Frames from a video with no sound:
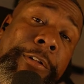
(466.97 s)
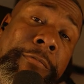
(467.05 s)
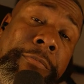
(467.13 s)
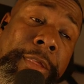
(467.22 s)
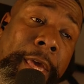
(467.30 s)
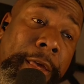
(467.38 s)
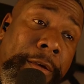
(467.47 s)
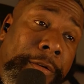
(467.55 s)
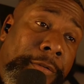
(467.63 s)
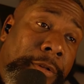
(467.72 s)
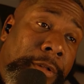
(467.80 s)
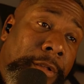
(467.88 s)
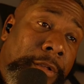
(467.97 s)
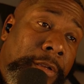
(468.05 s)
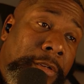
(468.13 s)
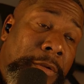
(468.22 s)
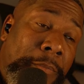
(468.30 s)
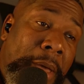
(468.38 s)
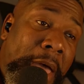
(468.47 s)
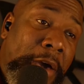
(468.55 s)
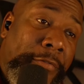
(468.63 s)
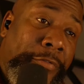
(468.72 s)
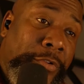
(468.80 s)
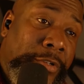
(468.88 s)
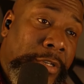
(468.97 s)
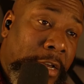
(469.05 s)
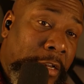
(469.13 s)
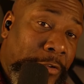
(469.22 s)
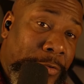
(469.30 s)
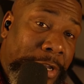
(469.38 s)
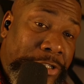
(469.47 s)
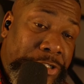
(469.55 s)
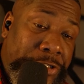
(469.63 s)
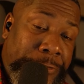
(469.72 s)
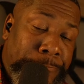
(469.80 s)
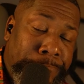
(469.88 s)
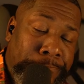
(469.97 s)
Okay? The Balfour Declaration.